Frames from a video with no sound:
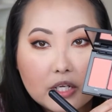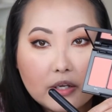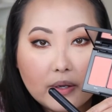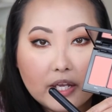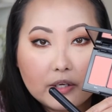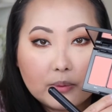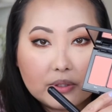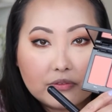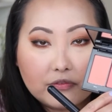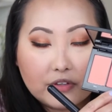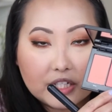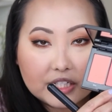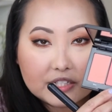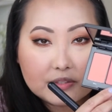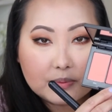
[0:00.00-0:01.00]
go in with
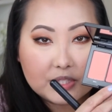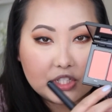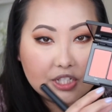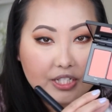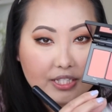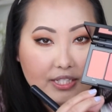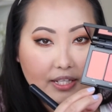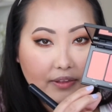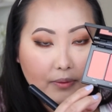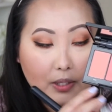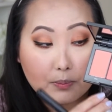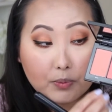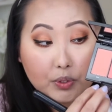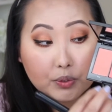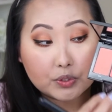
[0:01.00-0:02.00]
Fierce, which is
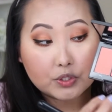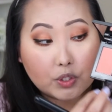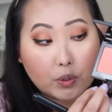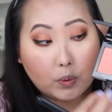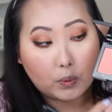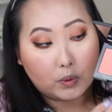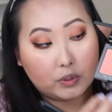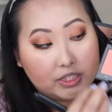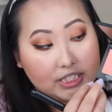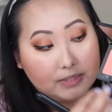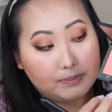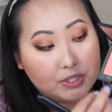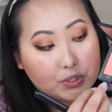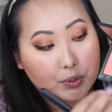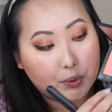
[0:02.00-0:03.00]
the most
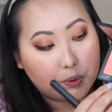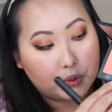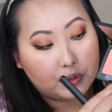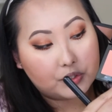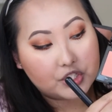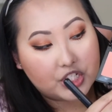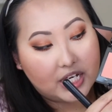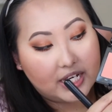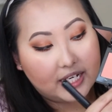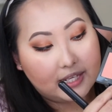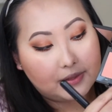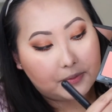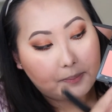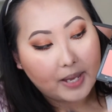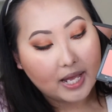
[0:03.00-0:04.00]
deepest coral shade
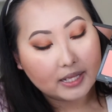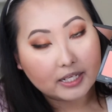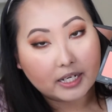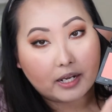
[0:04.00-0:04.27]
in the palette.